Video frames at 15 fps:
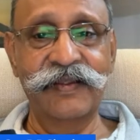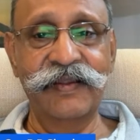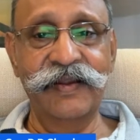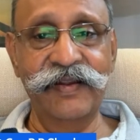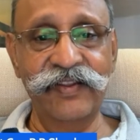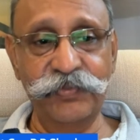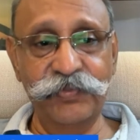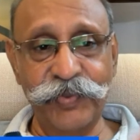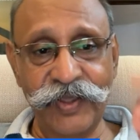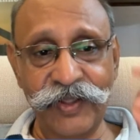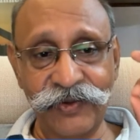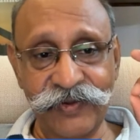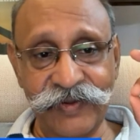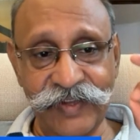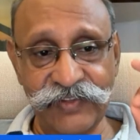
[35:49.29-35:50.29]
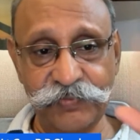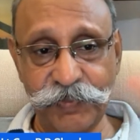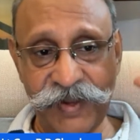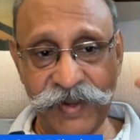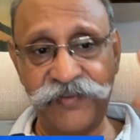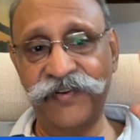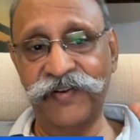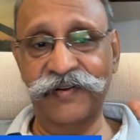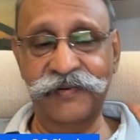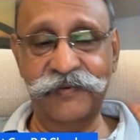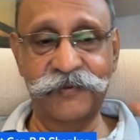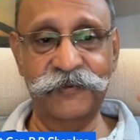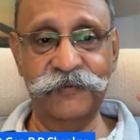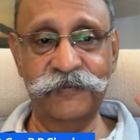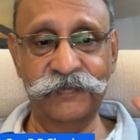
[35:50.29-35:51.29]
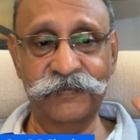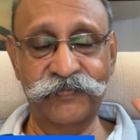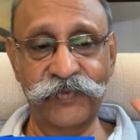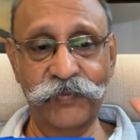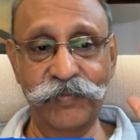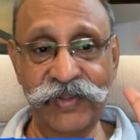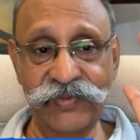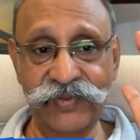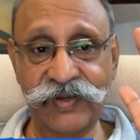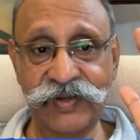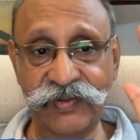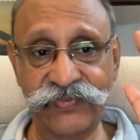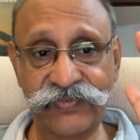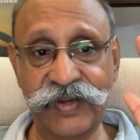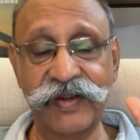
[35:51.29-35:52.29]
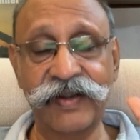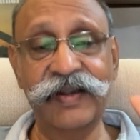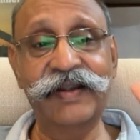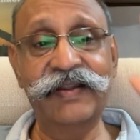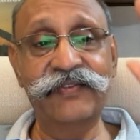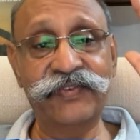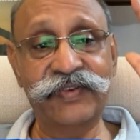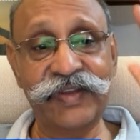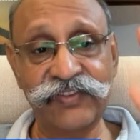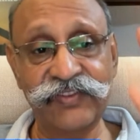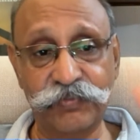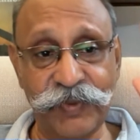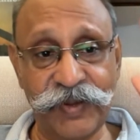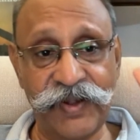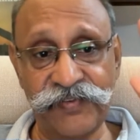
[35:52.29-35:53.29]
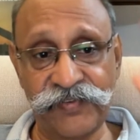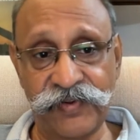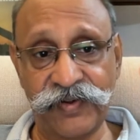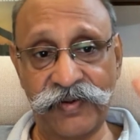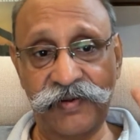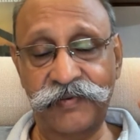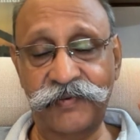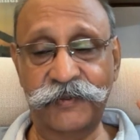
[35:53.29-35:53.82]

It is pure desperation. Please understand, it is desperation.